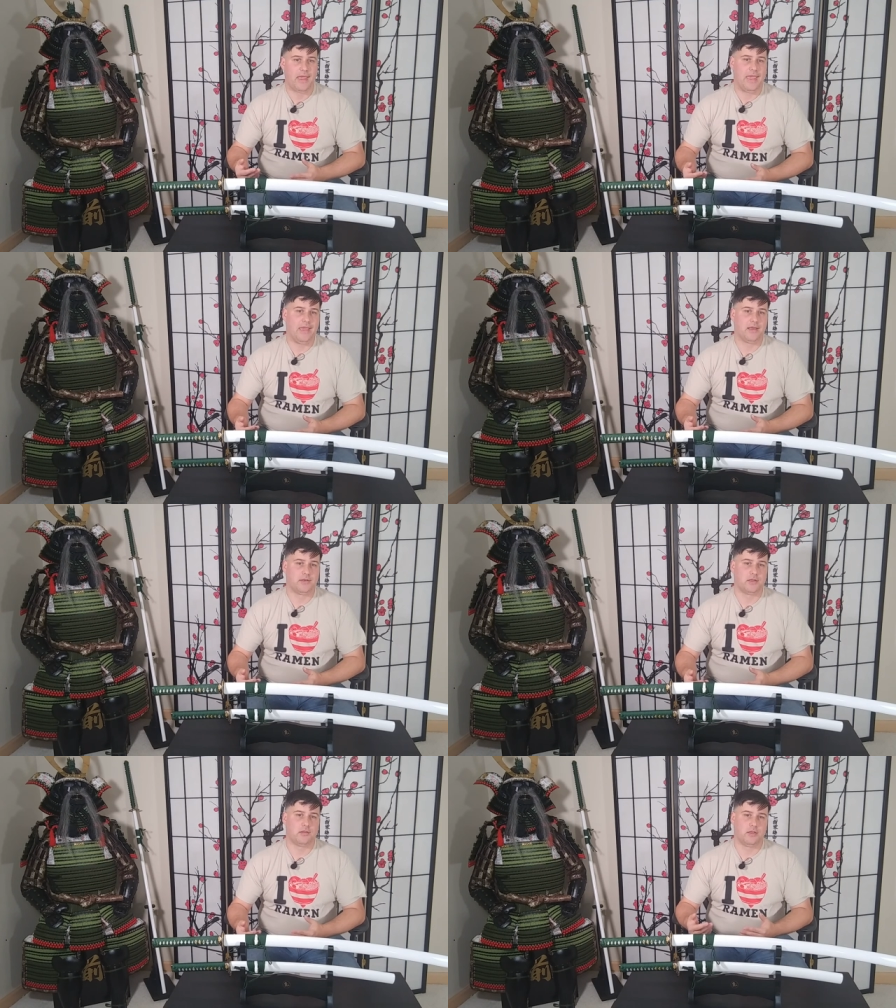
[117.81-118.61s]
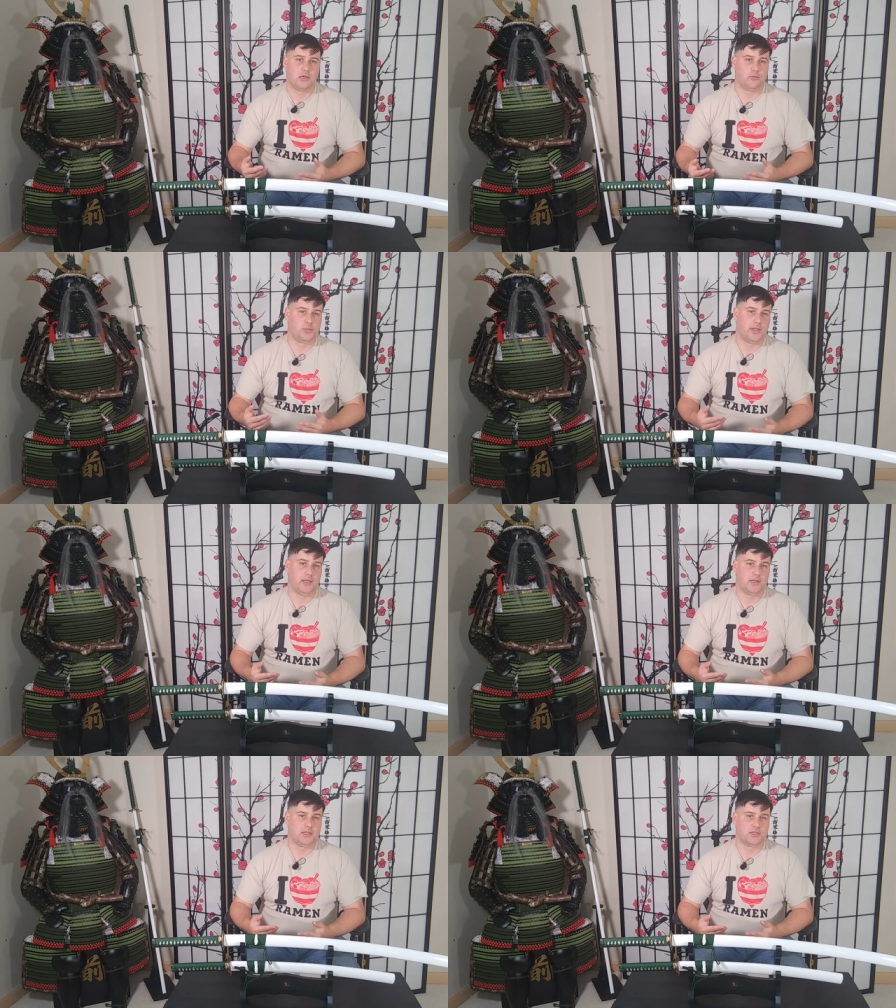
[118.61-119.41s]
and the
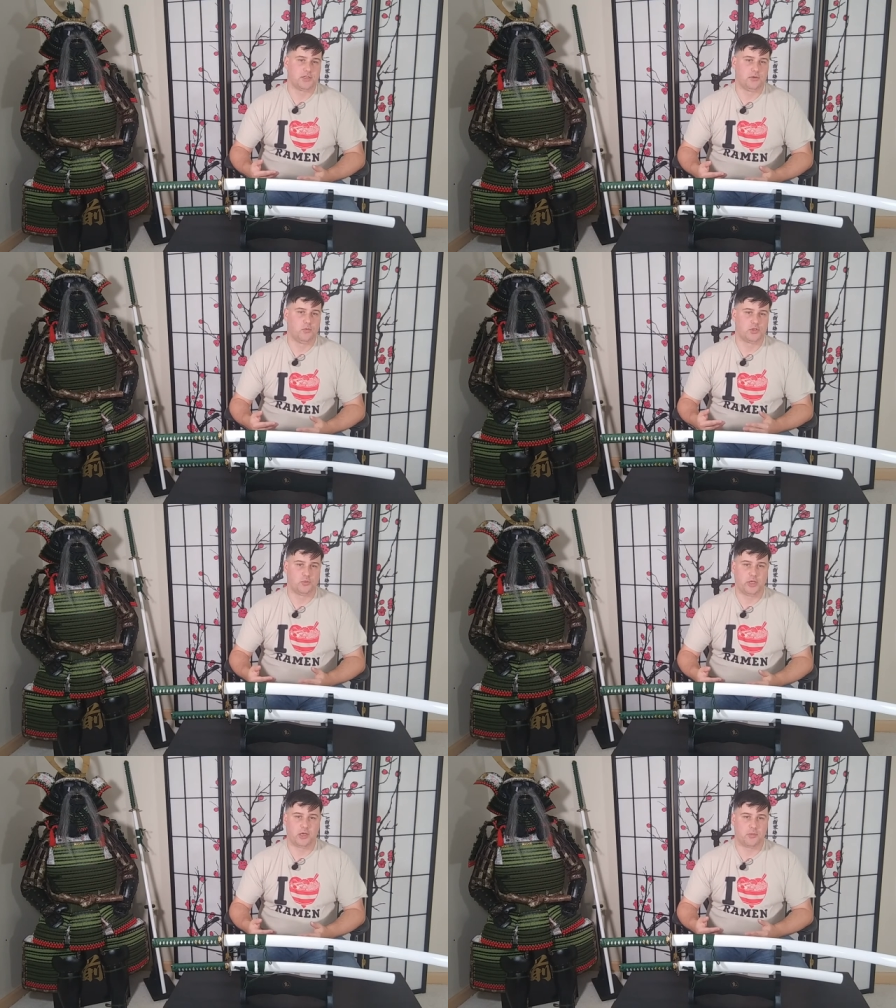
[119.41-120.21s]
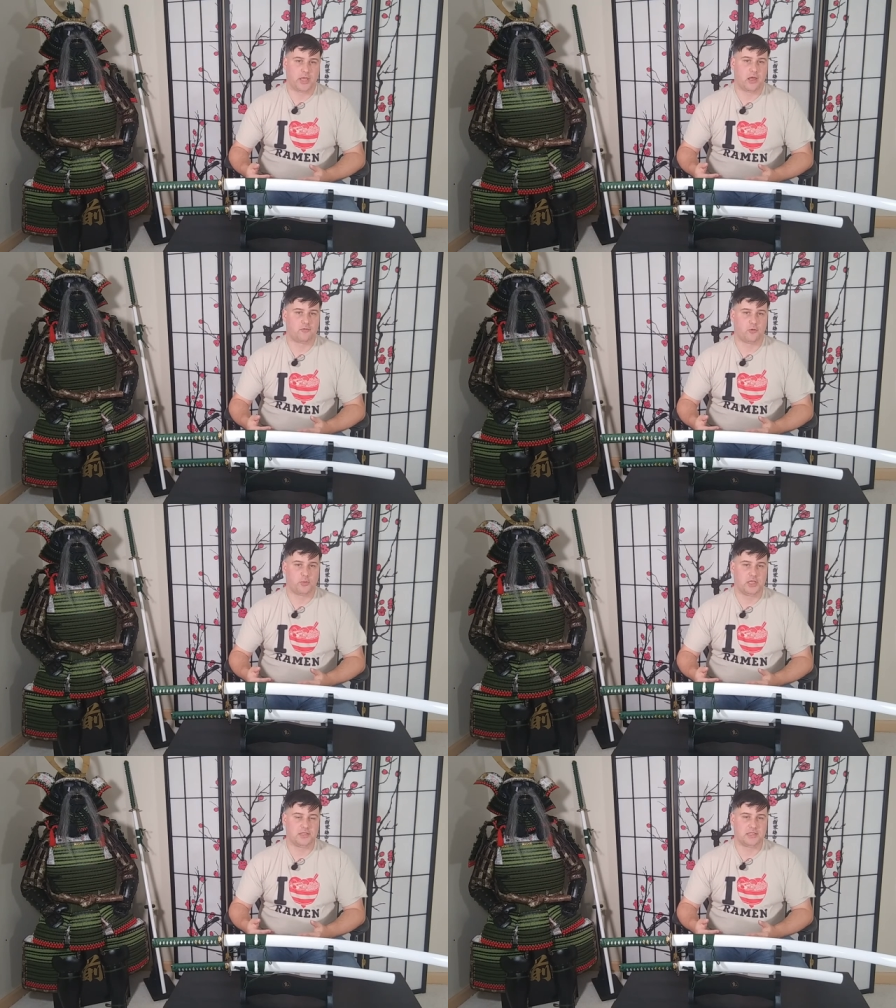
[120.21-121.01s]
Complete Edition, which will be coming out for
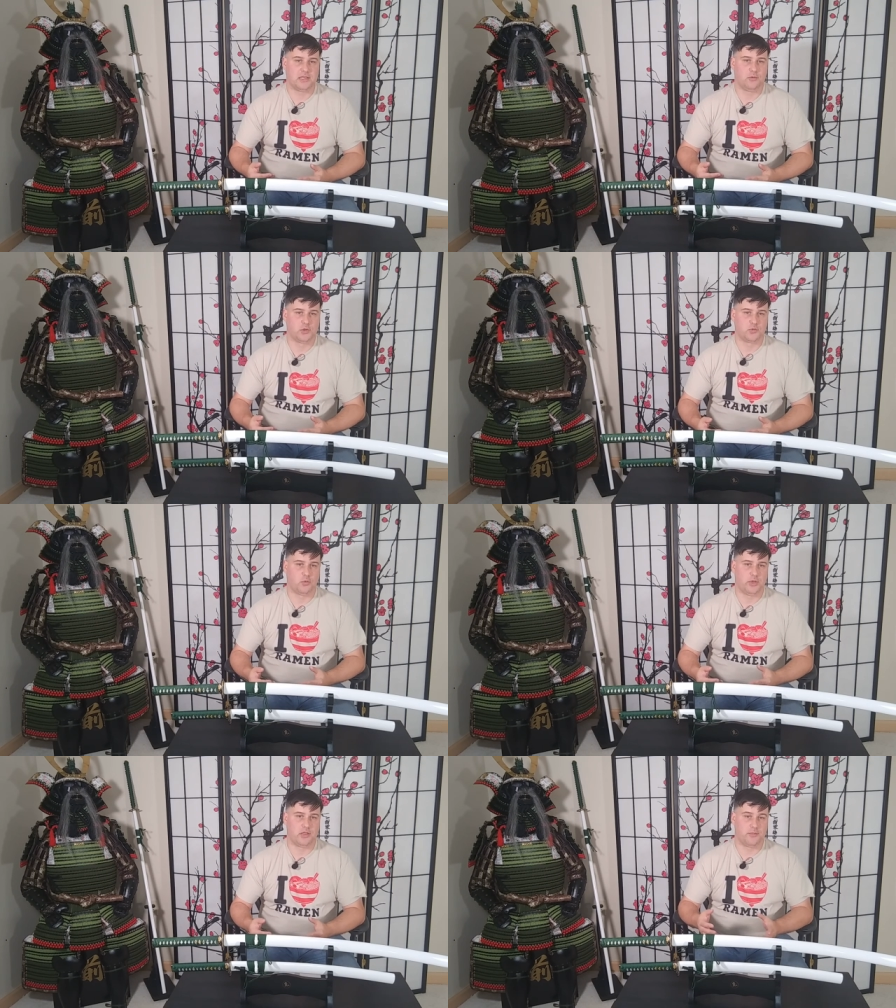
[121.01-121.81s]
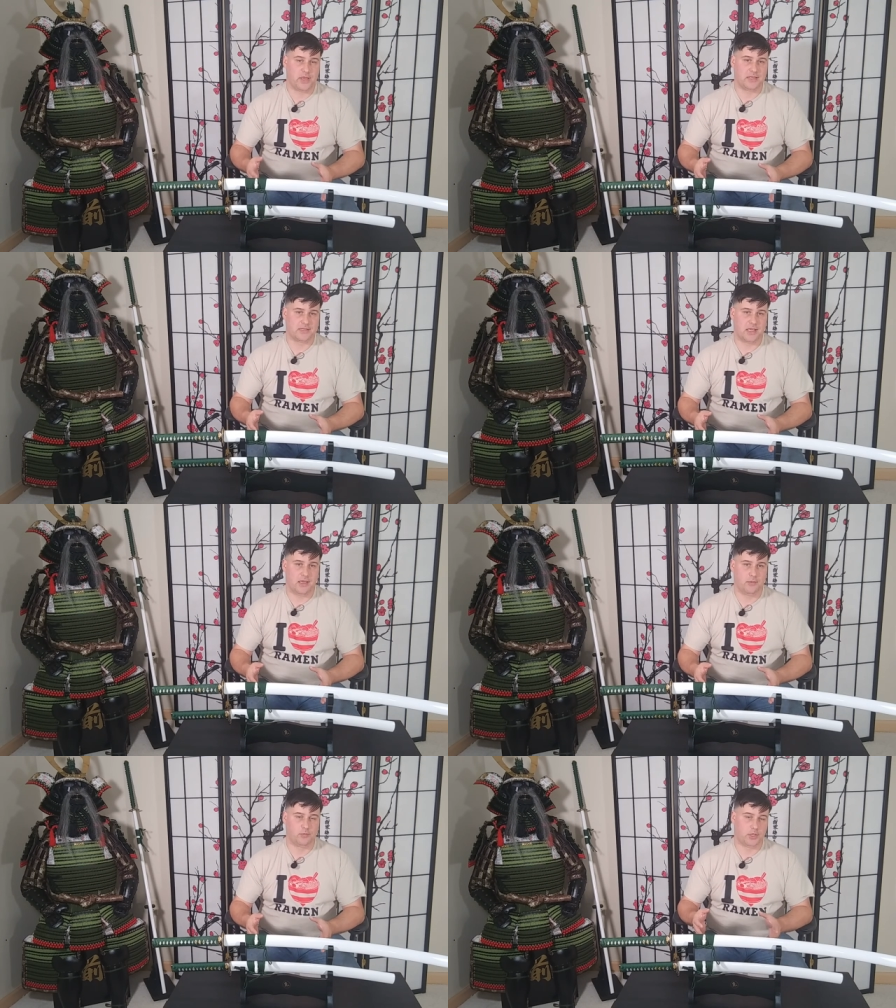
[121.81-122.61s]
PC, which will be the base game